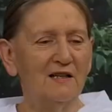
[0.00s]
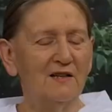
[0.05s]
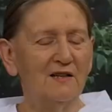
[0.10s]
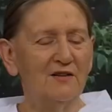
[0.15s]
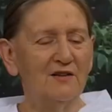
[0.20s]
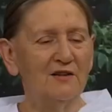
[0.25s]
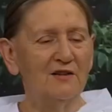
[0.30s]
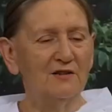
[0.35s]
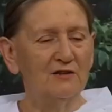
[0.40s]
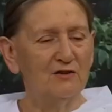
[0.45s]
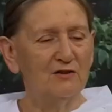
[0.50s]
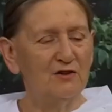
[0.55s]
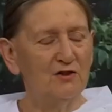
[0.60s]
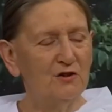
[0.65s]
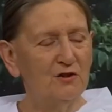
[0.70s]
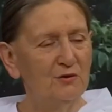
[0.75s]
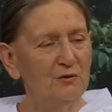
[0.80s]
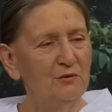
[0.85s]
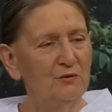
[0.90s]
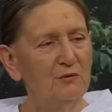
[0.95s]
There are
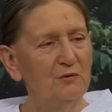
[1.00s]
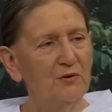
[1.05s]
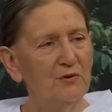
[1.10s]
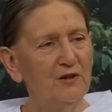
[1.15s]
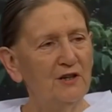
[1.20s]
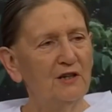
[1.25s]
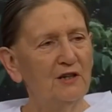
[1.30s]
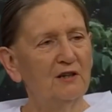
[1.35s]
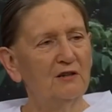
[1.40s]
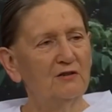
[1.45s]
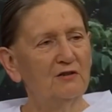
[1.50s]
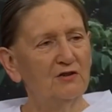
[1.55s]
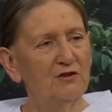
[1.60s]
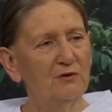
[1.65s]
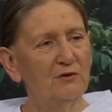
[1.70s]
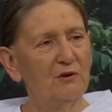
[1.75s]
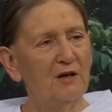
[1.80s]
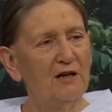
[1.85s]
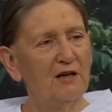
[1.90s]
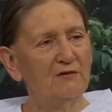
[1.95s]
two things
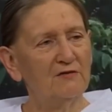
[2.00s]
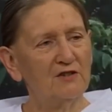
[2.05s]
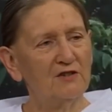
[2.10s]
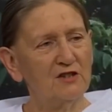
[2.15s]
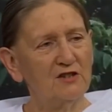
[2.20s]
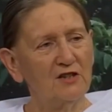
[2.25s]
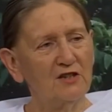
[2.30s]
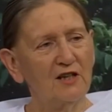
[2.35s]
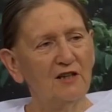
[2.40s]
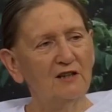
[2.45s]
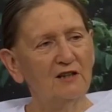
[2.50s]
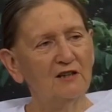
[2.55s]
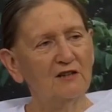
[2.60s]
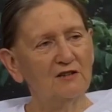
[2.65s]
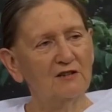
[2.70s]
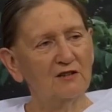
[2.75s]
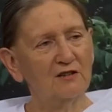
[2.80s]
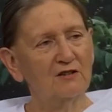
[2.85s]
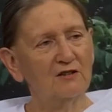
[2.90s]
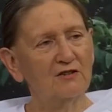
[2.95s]
you have to take
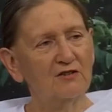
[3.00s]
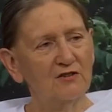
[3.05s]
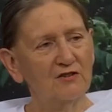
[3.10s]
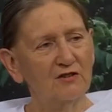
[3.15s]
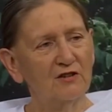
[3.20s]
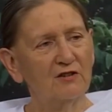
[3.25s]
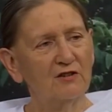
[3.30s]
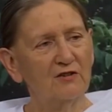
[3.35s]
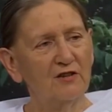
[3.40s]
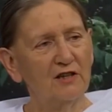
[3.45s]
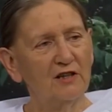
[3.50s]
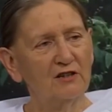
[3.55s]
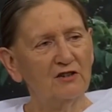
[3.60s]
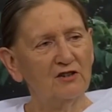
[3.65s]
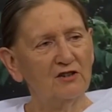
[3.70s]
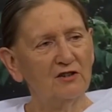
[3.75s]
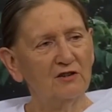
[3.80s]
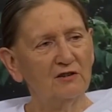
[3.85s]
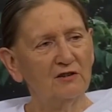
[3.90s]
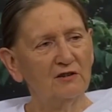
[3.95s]
into
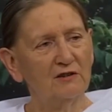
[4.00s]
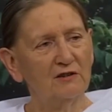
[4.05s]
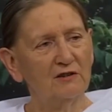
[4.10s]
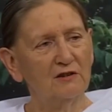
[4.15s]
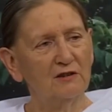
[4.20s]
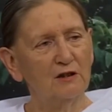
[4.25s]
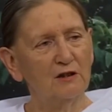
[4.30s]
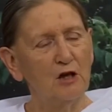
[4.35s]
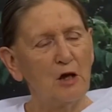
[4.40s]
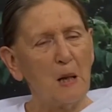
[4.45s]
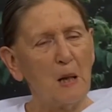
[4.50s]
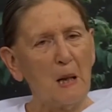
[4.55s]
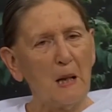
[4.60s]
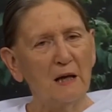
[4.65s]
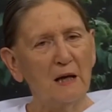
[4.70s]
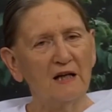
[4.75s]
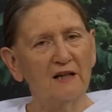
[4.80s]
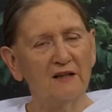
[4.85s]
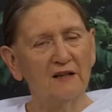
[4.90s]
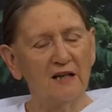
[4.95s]
consideration.
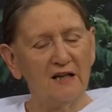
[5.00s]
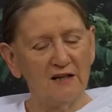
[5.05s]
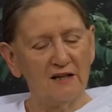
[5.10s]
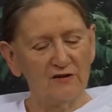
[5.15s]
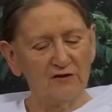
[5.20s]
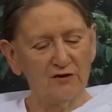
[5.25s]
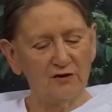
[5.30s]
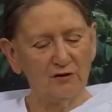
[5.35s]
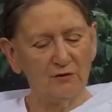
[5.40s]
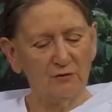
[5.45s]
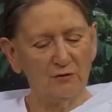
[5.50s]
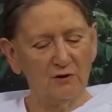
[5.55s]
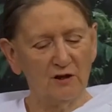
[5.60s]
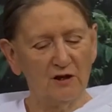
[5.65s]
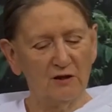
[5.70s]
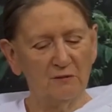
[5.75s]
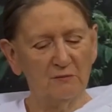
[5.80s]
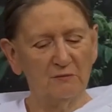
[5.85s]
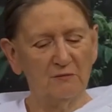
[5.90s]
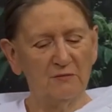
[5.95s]
And as you
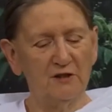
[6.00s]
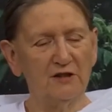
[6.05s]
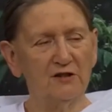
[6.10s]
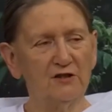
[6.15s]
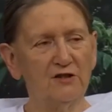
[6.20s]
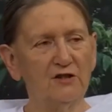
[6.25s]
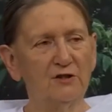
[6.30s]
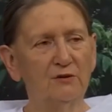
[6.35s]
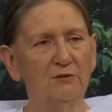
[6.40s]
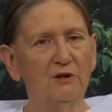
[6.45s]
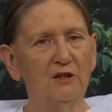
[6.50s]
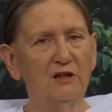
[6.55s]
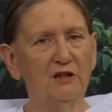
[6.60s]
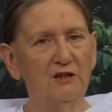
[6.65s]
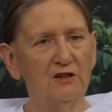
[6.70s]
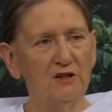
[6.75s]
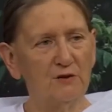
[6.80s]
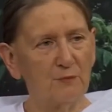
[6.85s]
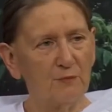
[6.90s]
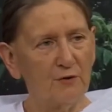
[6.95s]
come into
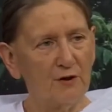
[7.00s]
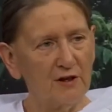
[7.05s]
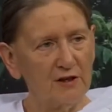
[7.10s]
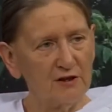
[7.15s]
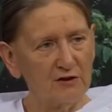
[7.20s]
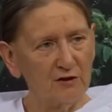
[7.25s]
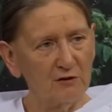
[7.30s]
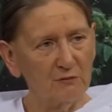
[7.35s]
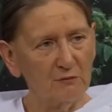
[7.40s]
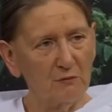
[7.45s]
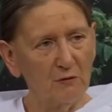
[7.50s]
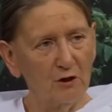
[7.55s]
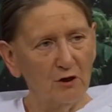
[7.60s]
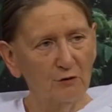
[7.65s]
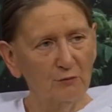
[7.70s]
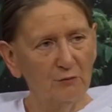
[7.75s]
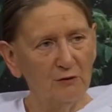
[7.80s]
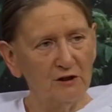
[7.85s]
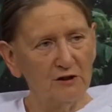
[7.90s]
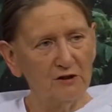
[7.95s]
each present
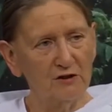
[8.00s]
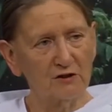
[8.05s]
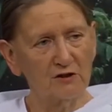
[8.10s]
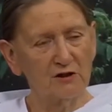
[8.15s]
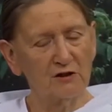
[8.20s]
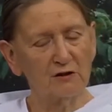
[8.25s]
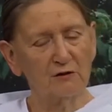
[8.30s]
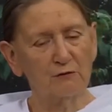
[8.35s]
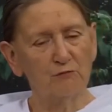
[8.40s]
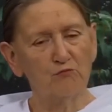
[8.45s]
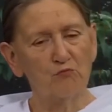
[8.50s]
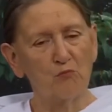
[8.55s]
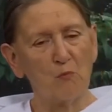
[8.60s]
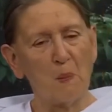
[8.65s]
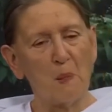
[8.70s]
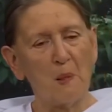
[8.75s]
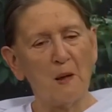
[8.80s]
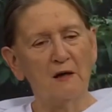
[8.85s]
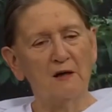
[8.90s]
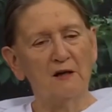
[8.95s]
moment,
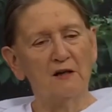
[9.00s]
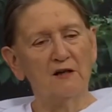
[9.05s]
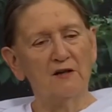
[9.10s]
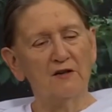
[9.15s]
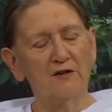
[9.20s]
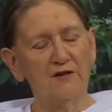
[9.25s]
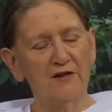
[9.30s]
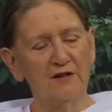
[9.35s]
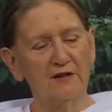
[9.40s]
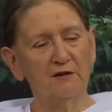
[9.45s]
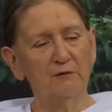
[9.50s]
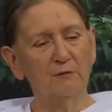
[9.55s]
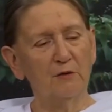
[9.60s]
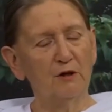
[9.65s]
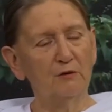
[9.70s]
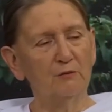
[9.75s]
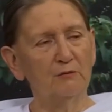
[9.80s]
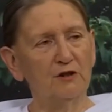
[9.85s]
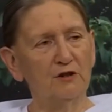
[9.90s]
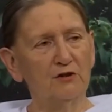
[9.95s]
there are
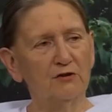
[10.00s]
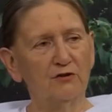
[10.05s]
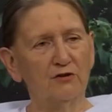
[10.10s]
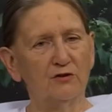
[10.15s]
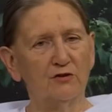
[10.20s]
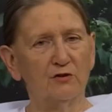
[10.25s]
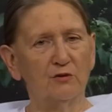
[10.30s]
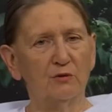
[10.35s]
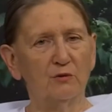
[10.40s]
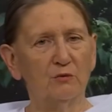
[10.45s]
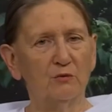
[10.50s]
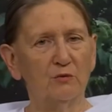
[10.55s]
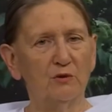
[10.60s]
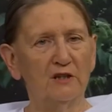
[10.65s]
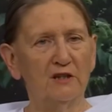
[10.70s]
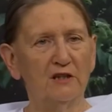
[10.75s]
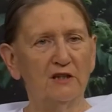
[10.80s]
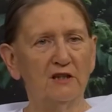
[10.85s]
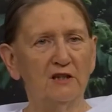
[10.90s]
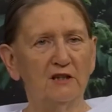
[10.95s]
moments
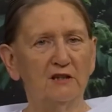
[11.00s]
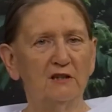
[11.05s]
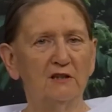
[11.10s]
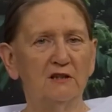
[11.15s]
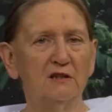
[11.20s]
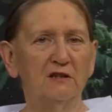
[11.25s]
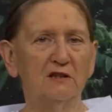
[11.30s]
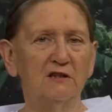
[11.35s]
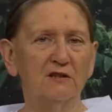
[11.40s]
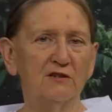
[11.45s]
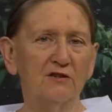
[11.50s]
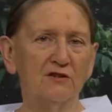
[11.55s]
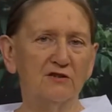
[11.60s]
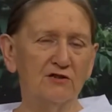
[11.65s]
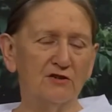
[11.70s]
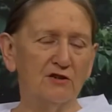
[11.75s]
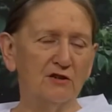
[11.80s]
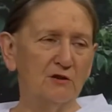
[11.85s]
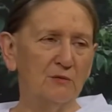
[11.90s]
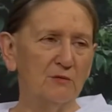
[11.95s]
where
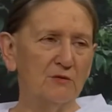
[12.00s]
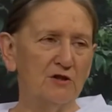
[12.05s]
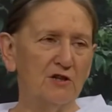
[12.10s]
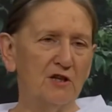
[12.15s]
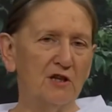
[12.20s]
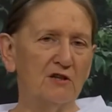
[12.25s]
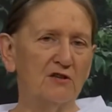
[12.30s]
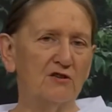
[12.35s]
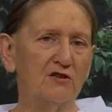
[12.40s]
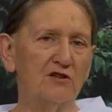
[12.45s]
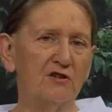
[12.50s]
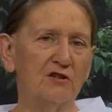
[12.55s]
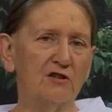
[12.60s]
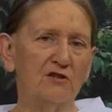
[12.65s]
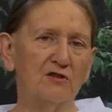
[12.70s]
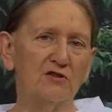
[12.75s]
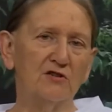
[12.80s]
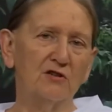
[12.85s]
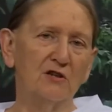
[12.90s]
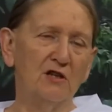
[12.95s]

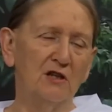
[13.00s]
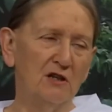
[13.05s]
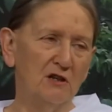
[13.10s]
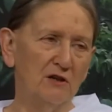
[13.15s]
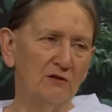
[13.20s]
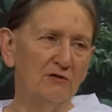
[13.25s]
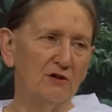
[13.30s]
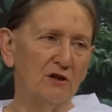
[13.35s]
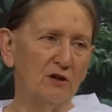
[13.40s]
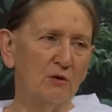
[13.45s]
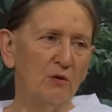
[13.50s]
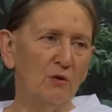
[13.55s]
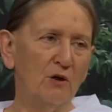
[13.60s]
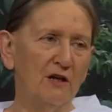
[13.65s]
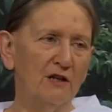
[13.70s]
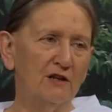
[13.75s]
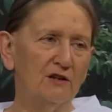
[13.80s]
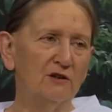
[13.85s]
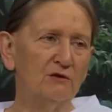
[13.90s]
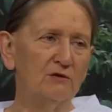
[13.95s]
circumstances
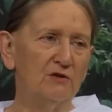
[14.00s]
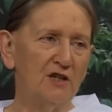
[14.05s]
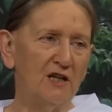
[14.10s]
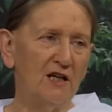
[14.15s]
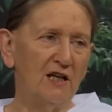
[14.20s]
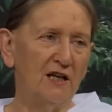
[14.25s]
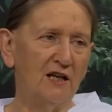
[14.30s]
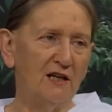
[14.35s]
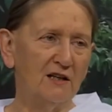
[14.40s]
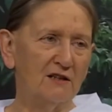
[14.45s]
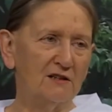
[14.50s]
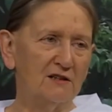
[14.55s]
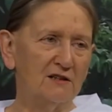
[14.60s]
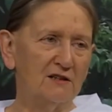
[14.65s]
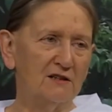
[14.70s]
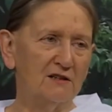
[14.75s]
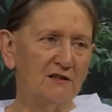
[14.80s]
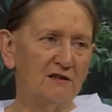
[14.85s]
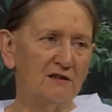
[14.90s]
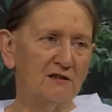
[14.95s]
require you to act.